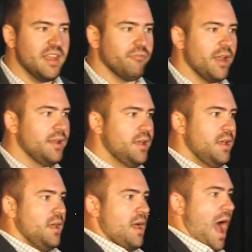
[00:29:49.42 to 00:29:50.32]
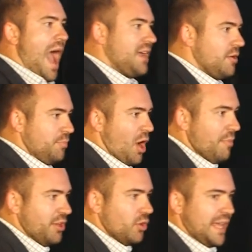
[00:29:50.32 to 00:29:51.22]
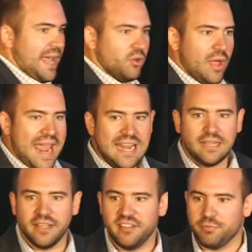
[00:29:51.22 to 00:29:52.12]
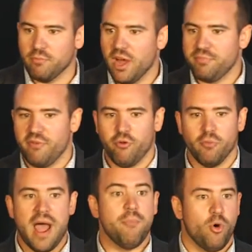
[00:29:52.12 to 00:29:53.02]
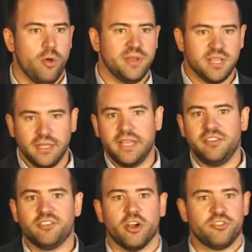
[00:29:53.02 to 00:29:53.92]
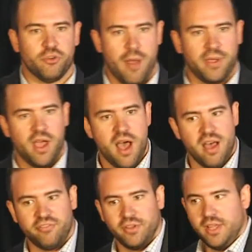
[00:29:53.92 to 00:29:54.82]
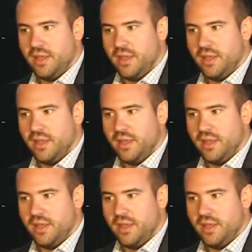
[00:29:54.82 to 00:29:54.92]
different, I could probably only handle 80 leads per month before my appointment to lead starts dropping off.